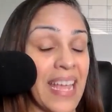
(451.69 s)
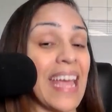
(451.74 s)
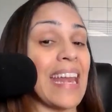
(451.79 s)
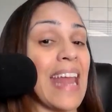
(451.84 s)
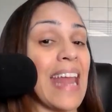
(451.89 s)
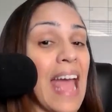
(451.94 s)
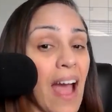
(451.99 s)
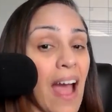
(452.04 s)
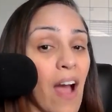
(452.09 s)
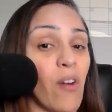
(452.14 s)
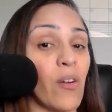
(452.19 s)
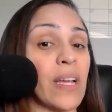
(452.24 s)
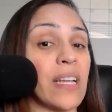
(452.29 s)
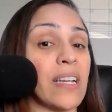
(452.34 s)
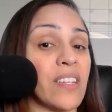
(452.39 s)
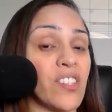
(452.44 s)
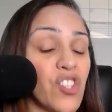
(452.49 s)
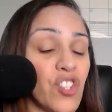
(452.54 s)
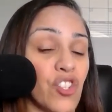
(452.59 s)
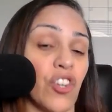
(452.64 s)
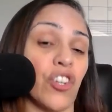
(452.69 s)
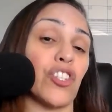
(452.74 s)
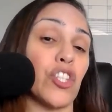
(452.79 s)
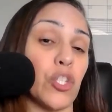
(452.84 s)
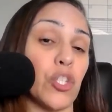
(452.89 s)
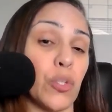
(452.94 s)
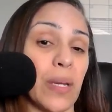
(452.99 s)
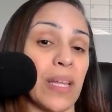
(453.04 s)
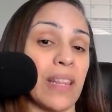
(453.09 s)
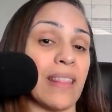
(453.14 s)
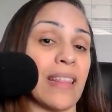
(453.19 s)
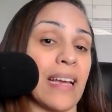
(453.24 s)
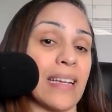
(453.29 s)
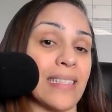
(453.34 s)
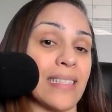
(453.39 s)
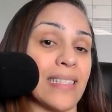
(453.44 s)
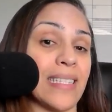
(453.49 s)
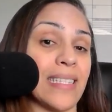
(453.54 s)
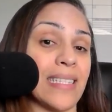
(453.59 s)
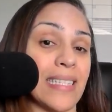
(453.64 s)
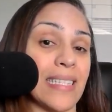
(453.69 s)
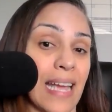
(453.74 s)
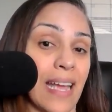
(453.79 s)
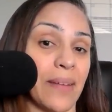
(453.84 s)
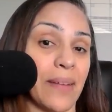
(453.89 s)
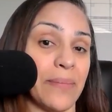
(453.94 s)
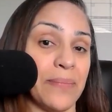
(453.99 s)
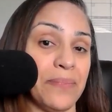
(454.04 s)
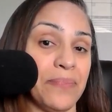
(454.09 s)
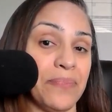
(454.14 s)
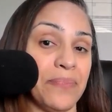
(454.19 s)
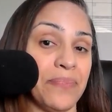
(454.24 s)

And how can I start doing that today?